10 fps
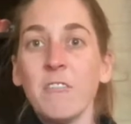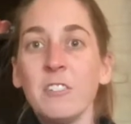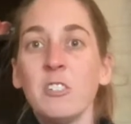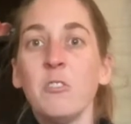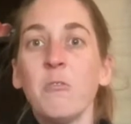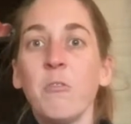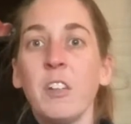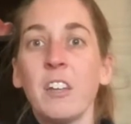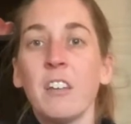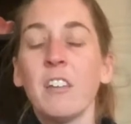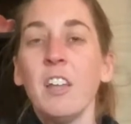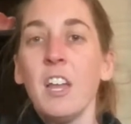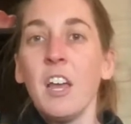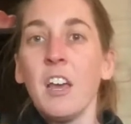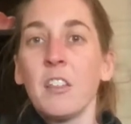Did you feel
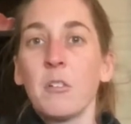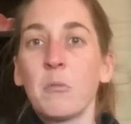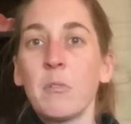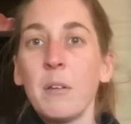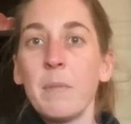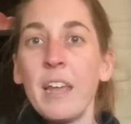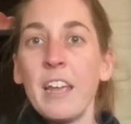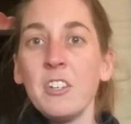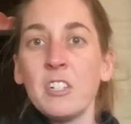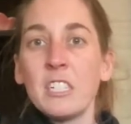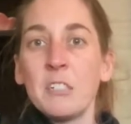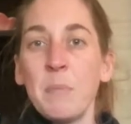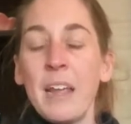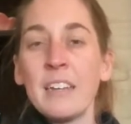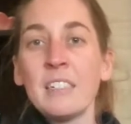the rib cage
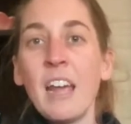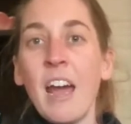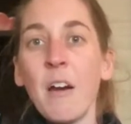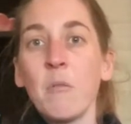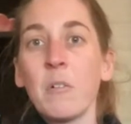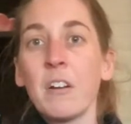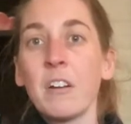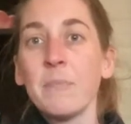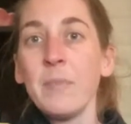expand outward?